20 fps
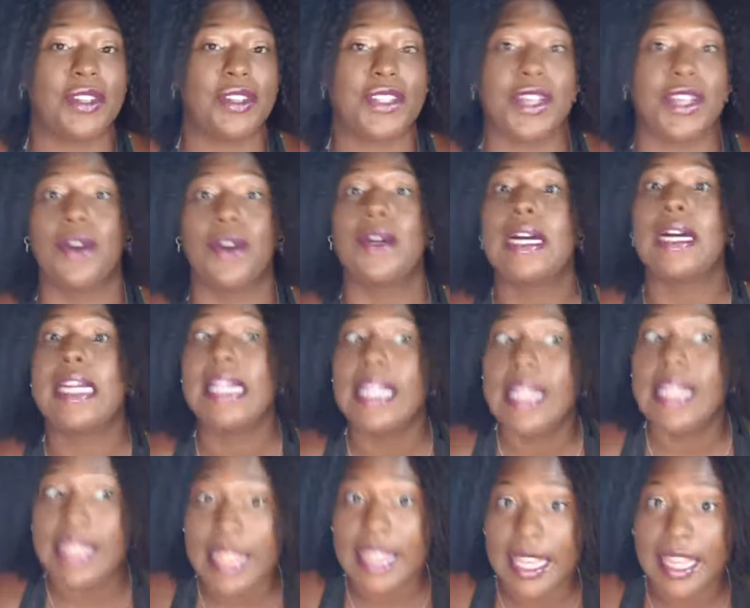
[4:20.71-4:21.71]
So
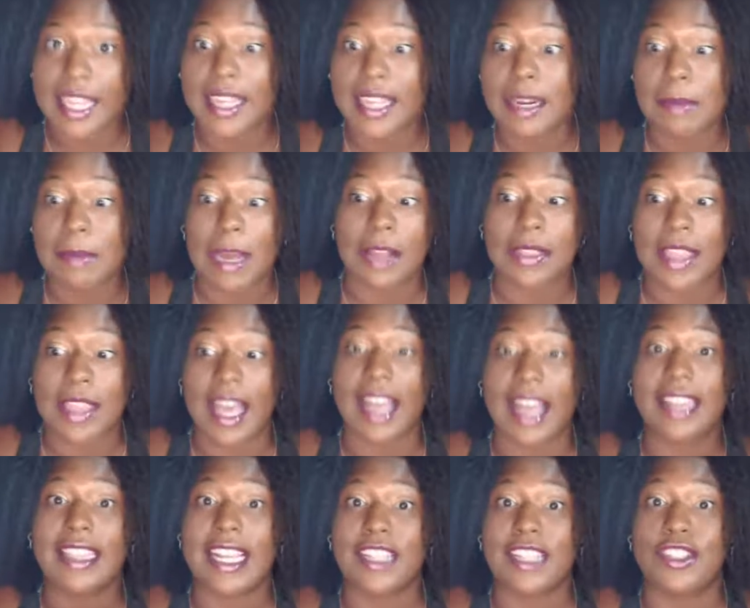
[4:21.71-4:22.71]
thinking about
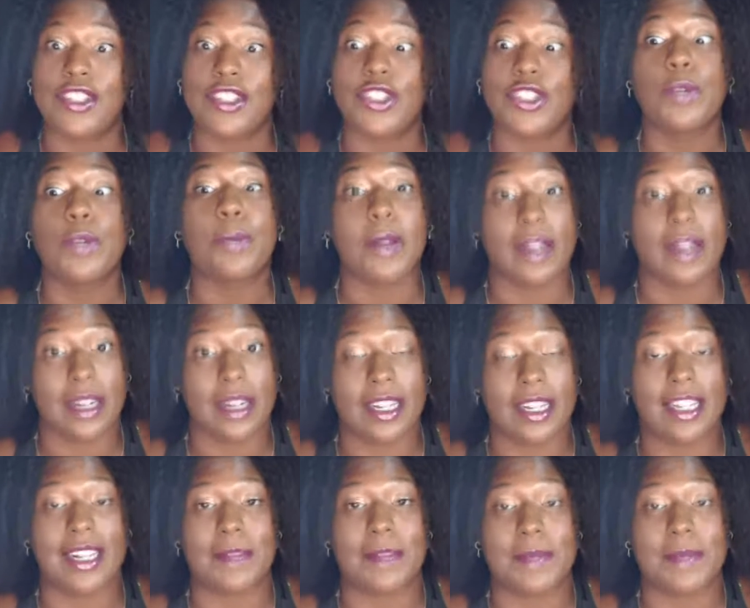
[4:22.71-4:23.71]
that, that's super
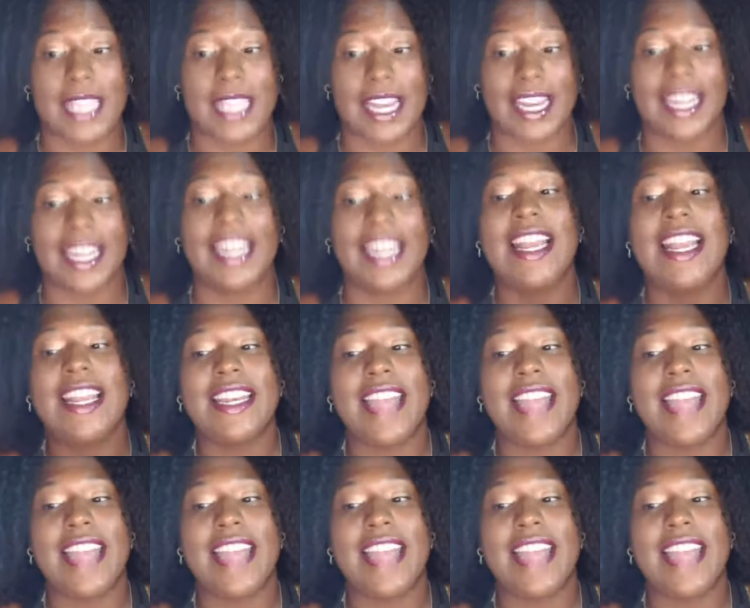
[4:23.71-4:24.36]
upsetting.